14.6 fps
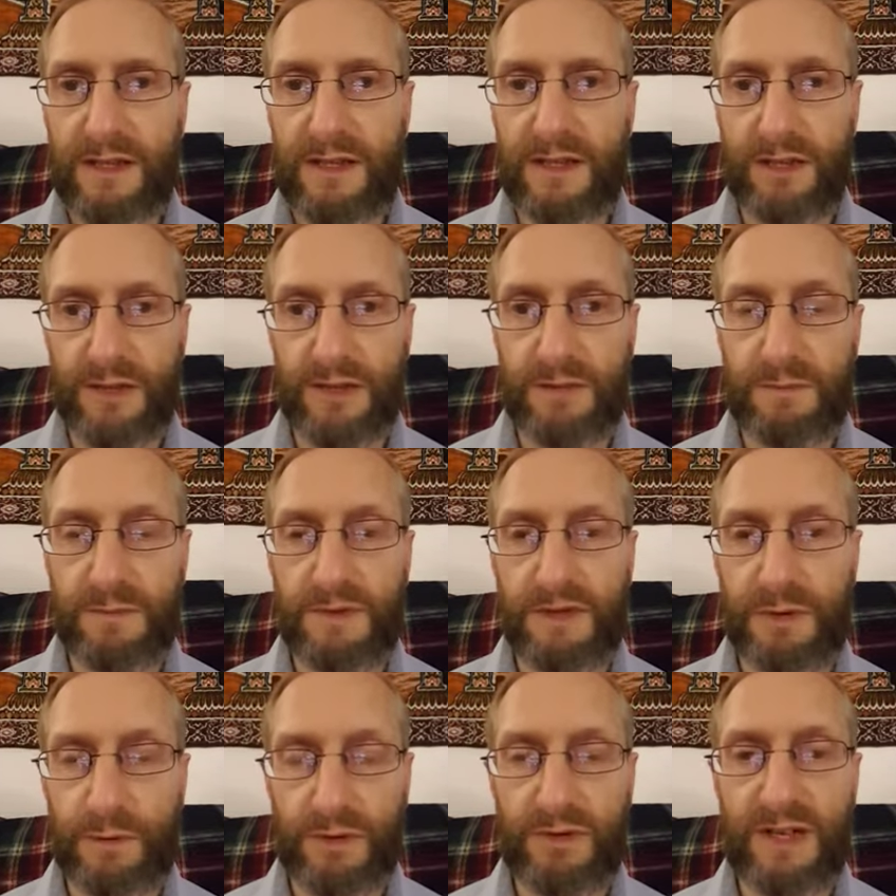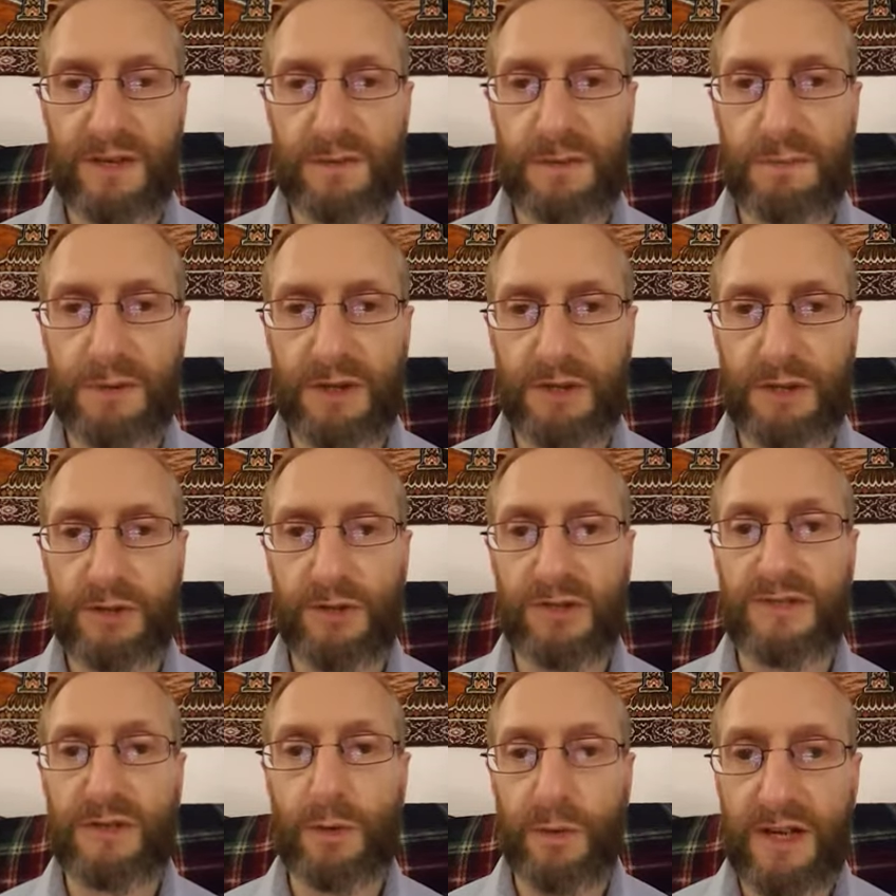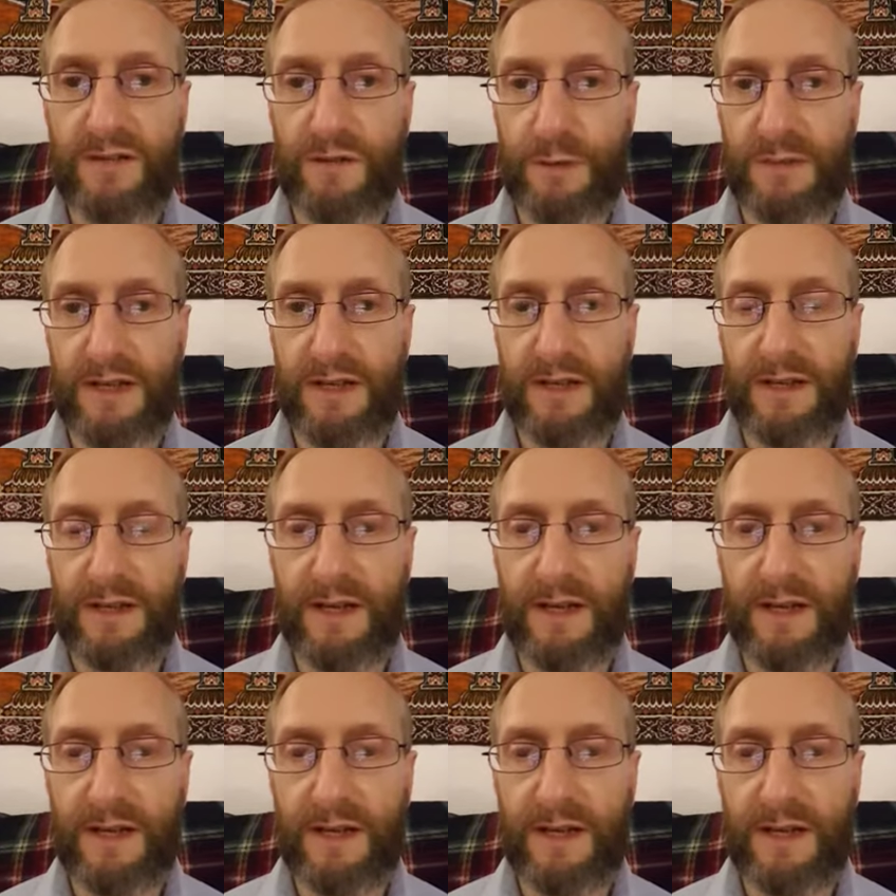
They would rather be plotting a course away from it.